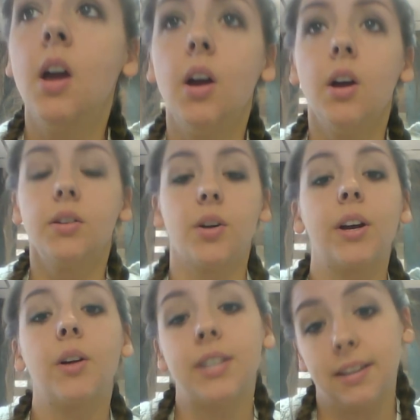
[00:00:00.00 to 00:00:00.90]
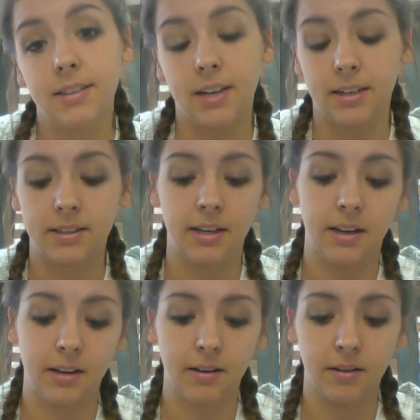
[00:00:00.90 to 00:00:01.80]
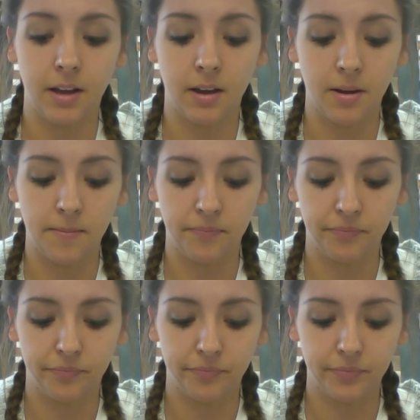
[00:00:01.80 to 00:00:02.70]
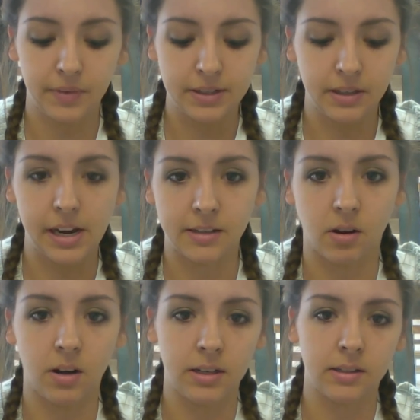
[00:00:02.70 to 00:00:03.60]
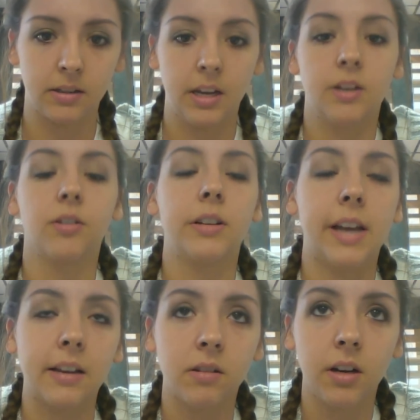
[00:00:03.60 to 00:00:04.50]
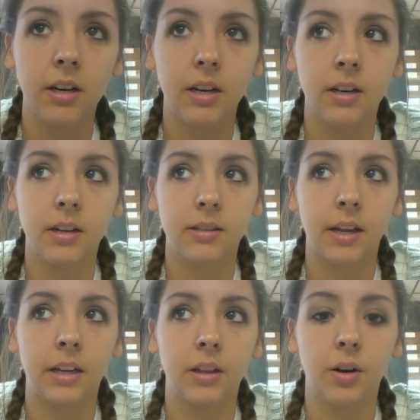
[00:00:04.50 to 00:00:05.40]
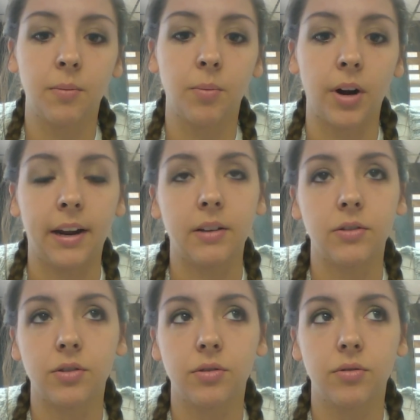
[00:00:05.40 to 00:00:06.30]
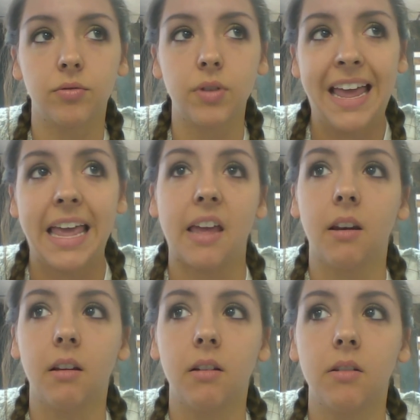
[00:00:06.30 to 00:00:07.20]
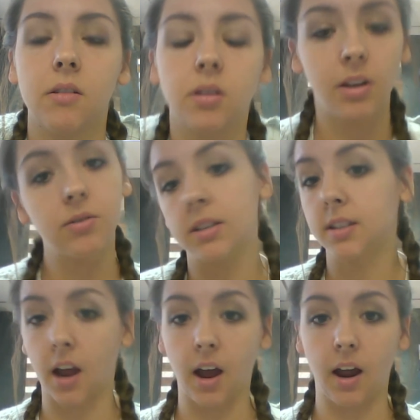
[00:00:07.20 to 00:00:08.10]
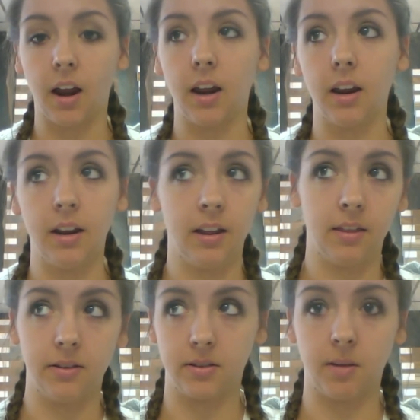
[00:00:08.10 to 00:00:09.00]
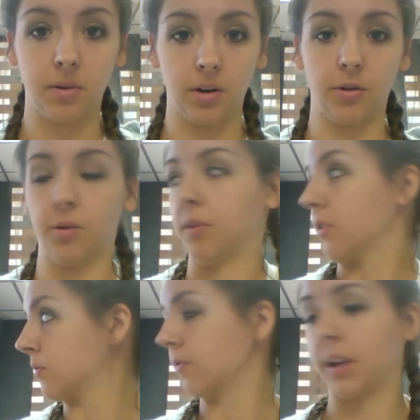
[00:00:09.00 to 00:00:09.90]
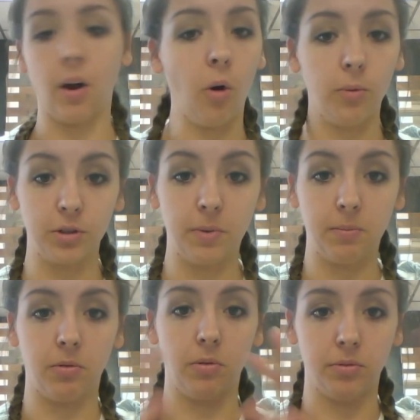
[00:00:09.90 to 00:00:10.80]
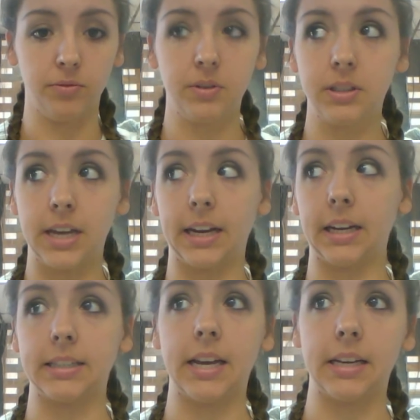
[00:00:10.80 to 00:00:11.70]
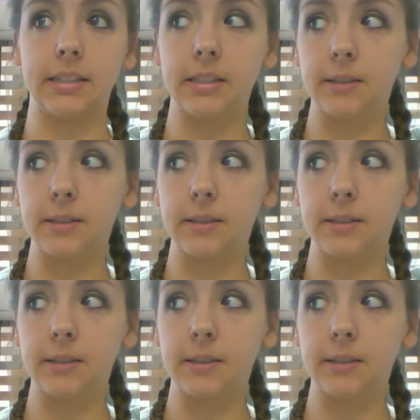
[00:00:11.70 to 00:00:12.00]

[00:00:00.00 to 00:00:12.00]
So I go take this test, and this liaison is, and your liaison is like your branch head. So there's this guy in this computer room, and there's like a whole bunch of people taking tests.